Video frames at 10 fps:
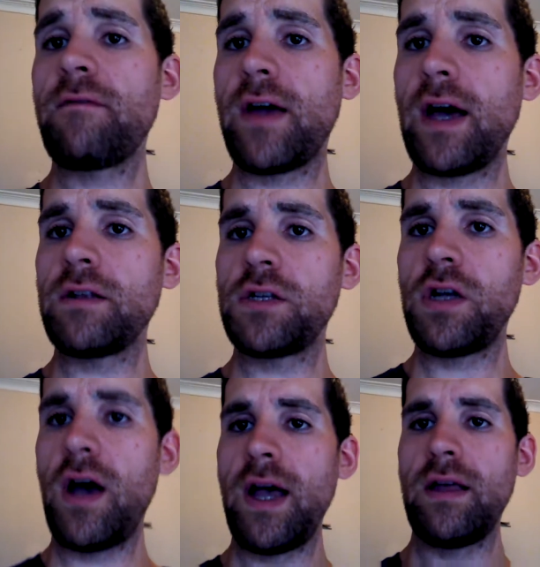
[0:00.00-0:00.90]
love
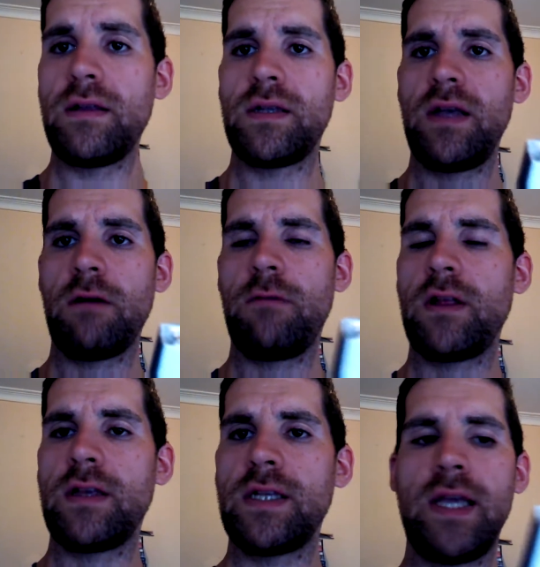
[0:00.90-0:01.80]
Gunshy, it's like
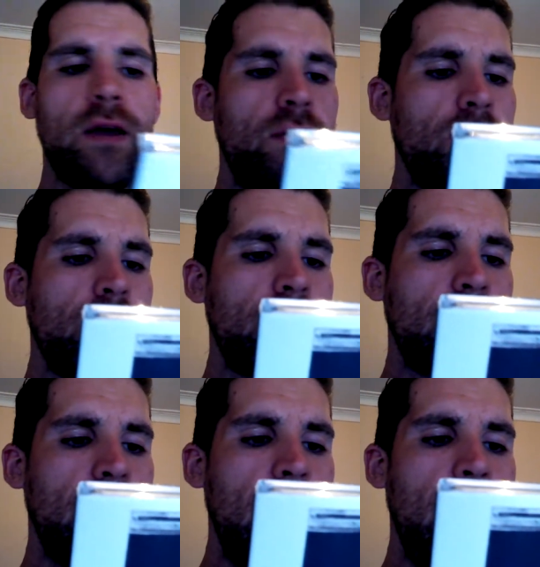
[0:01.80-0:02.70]
one of the singles,
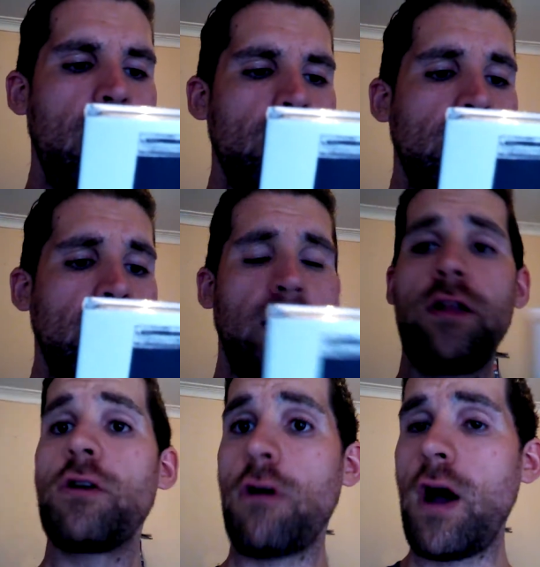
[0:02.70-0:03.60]
and Sun
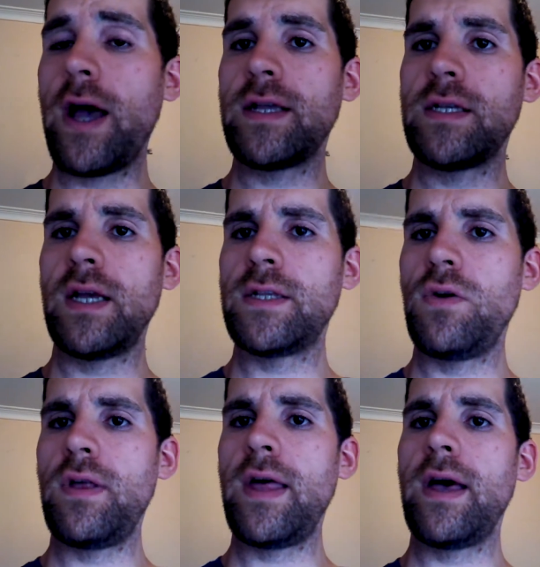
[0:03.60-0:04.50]
in Your Eyes. I
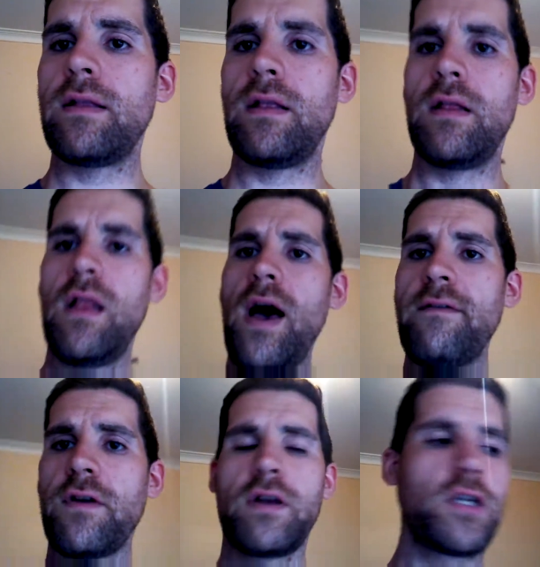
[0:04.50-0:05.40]
saw that
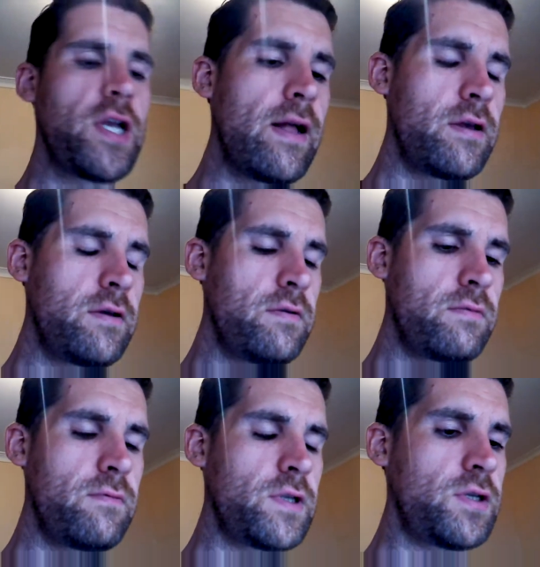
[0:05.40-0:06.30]
live at Coachella,
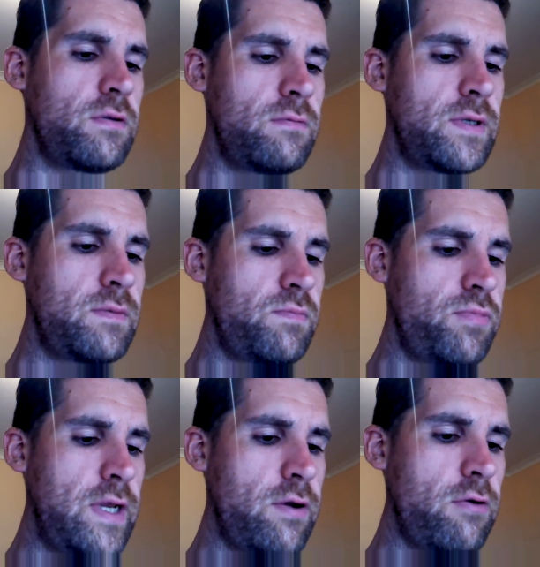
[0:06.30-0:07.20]
which was
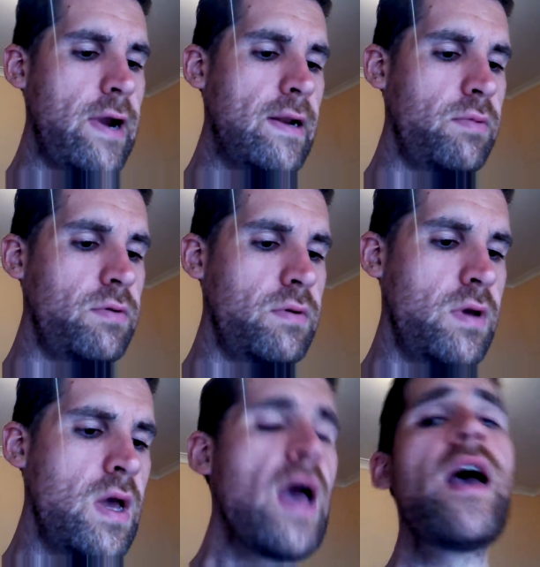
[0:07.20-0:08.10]
pretty incredible.
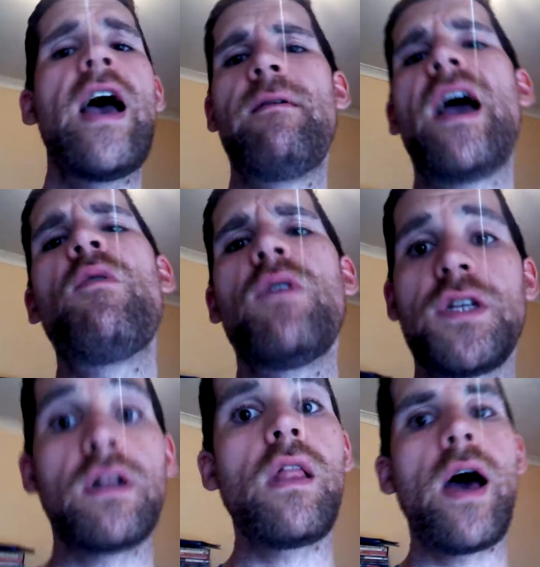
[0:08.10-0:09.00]
I mean, I
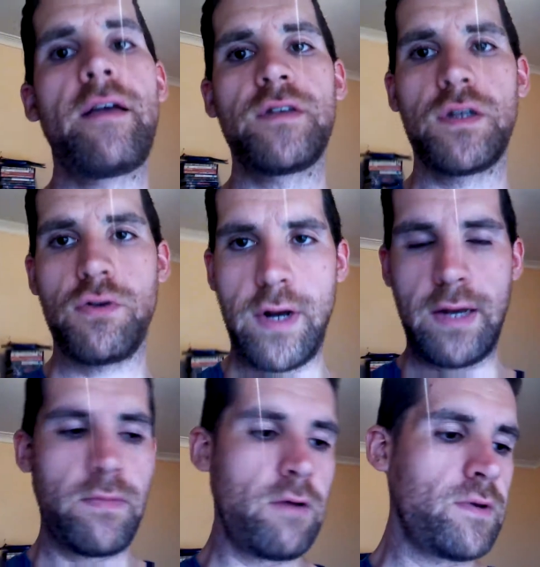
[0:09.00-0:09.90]
watched a live
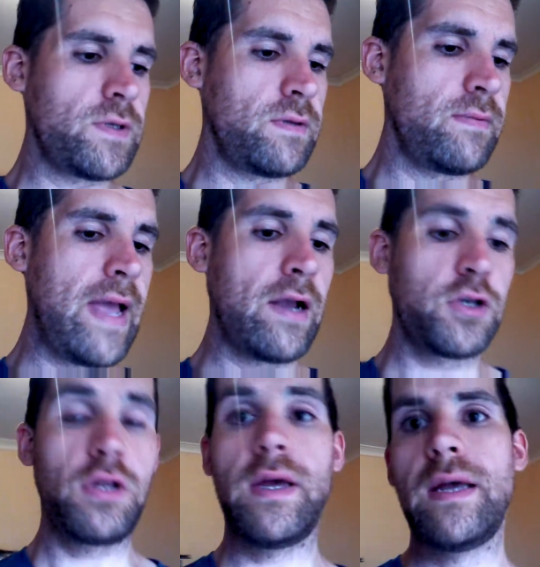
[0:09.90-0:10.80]
stream, I wasn't
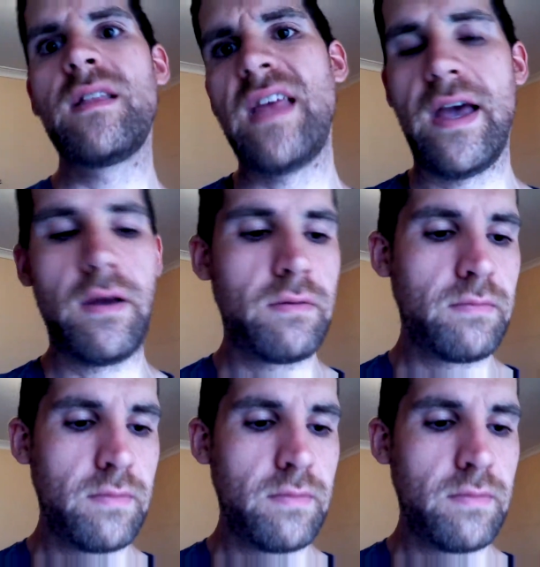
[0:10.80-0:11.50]
actually there.